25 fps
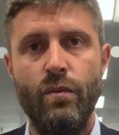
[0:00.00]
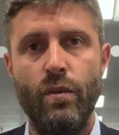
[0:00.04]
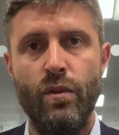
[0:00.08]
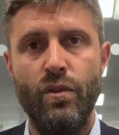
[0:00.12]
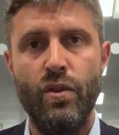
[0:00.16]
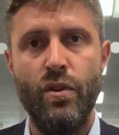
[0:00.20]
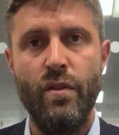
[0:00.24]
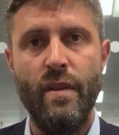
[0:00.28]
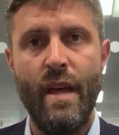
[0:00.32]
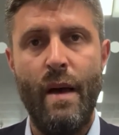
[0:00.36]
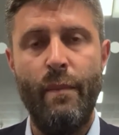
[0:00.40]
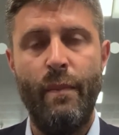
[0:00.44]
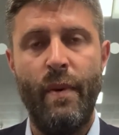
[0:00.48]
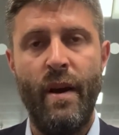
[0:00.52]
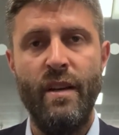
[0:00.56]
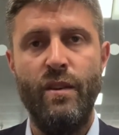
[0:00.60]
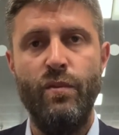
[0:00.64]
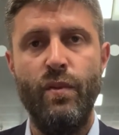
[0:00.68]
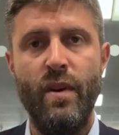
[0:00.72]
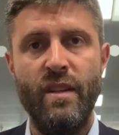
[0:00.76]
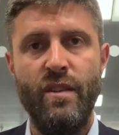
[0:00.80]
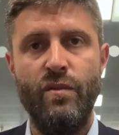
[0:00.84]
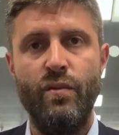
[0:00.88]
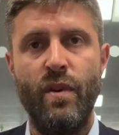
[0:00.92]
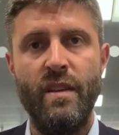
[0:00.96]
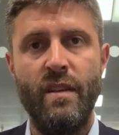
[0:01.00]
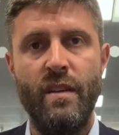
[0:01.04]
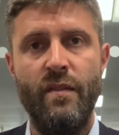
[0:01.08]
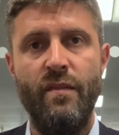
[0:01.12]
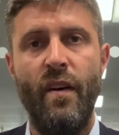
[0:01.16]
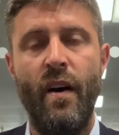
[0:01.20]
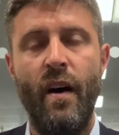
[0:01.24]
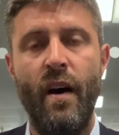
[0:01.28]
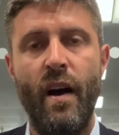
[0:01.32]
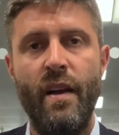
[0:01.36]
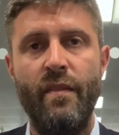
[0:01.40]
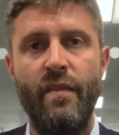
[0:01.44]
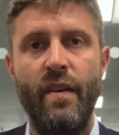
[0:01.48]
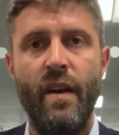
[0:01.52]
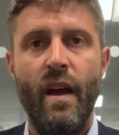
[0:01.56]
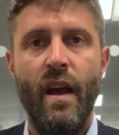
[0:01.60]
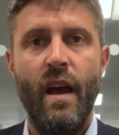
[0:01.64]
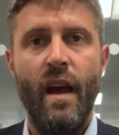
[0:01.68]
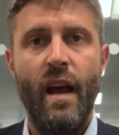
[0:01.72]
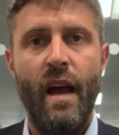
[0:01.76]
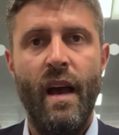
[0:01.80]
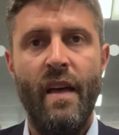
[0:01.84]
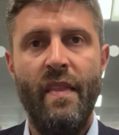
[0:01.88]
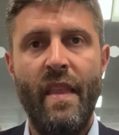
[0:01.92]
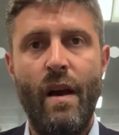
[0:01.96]
We'll do that by 2025,
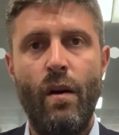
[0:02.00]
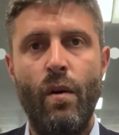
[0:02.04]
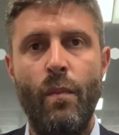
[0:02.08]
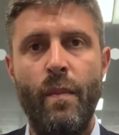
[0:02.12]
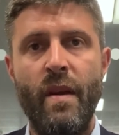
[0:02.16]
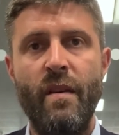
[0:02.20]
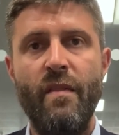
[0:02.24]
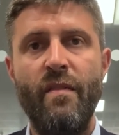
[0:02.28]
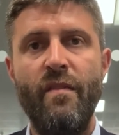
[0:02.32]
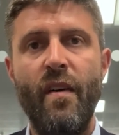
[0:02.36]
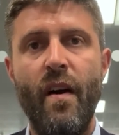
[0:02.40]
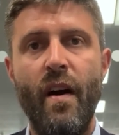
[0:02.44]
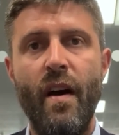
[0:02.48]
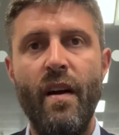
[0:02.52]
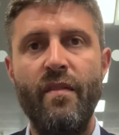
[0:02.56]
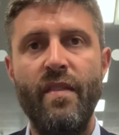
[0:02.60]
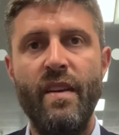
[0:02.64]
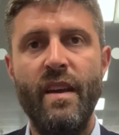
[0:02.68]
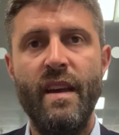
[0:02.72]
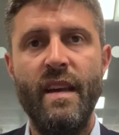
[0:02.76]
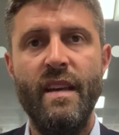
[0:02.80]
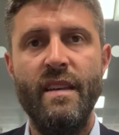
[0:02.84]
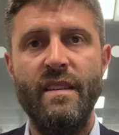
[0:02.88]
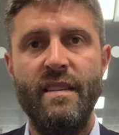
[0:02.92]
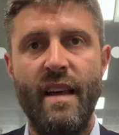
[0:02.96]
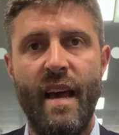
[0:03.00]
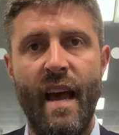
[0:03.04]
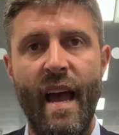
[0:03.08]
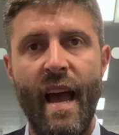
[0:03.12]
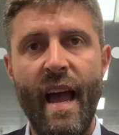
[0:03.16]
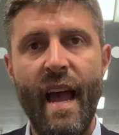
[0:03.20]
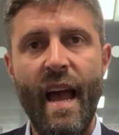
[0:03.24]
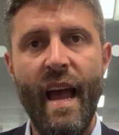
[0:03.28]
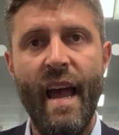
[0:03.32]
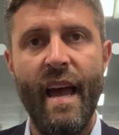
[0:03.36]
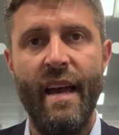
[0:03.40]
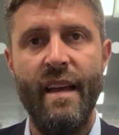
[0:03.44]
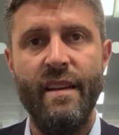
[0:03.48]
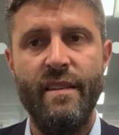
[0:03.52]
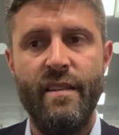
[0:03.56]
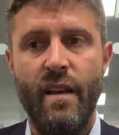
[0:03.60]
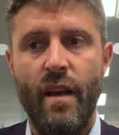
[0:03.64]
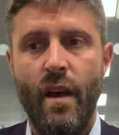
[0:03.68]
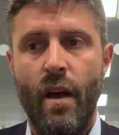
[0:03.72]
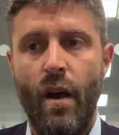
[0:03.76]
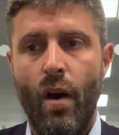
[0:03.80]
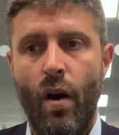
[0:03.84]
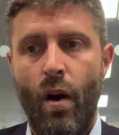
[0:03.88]
and that will be 5 years ahead